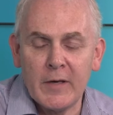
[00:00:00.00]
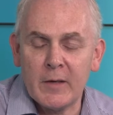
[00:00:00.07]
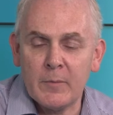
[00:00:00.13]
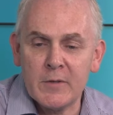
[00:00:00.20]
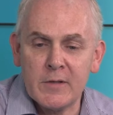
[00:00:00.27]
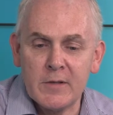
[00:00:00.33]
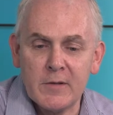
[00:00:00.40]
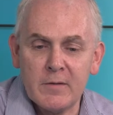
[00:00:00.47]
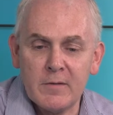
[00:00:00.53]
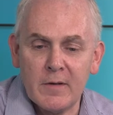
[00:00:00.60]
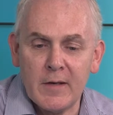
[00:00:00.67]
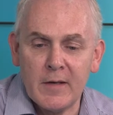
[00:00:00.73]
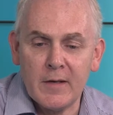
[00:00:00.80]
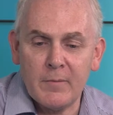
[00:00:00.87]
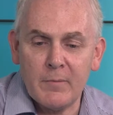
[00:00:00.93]
being able
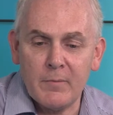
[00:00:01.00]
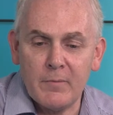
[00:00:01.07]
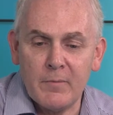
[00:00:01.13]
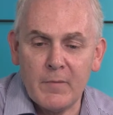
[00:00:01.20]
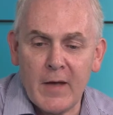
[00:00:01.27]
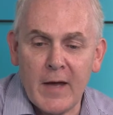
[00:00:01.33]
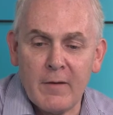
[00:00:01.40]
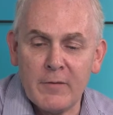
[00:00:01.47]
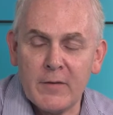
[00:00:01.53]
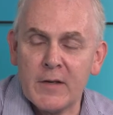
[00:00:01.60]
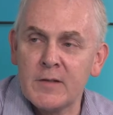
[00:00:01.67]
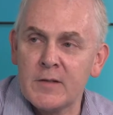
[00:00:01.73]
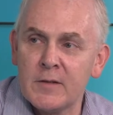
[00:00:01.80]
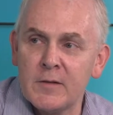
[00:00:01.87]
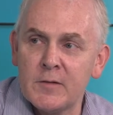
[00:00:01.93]
to have
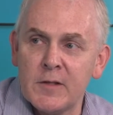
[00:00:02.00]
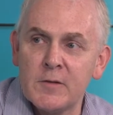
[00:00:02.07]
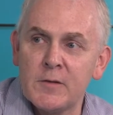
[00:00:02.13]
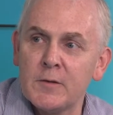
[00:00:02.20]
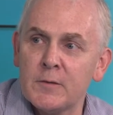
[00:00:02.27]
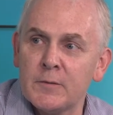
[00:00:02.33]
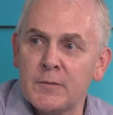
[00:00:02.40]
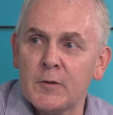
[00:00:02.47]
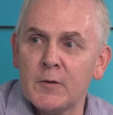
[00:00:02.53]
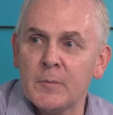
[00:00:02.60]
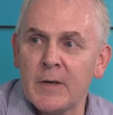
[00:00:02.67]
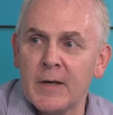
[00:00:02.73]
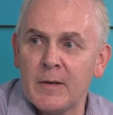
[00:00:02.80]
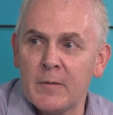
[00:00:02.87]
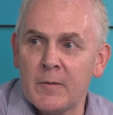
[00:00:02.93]
things in a digital
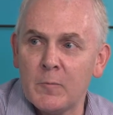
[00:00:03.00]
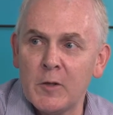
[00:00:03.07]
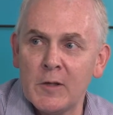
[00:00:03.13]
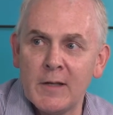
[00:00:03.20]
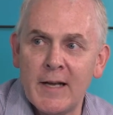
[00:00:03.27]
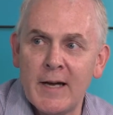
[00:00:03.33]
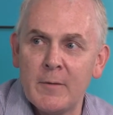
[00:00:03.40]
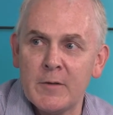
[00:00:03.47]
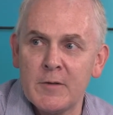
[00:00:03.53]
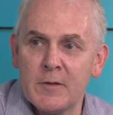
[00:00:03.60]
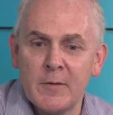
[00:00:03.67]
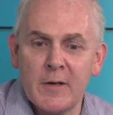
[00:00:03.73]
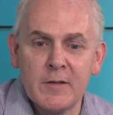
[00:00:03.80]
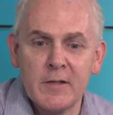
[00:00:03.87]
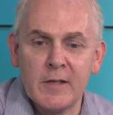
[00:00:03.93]
format will allow us
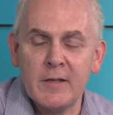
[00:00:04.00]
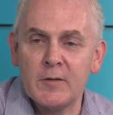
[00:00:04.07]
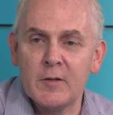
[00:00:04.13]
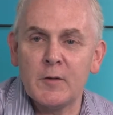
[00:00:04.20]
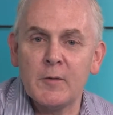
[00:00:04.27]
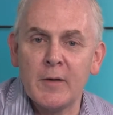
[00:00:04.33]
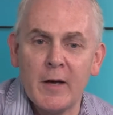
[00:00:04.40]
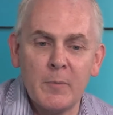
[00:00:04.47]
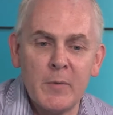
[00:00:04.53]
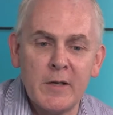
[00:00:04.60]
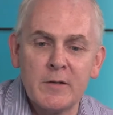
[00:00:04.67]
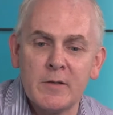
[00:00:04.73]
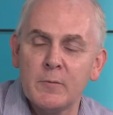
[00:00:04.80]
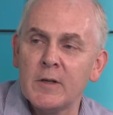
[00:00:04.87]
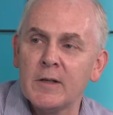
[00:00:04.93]
to actually do that
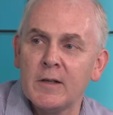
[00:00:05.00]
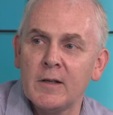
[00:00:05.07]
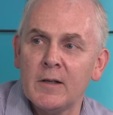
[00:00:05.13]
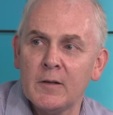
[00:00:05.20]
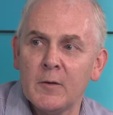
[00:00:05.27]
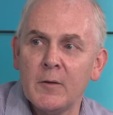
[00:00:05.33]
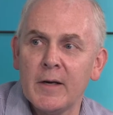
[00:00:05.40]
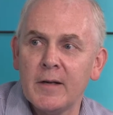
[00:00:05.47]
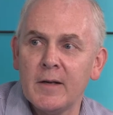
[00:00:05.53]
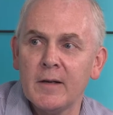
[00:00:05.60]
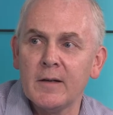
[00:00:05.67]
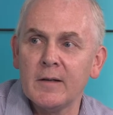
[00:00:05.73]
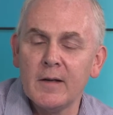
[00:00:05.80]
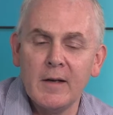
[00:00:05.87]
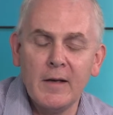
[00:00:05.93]
piece of work a lot
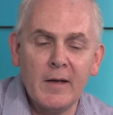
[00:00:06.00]
quicker.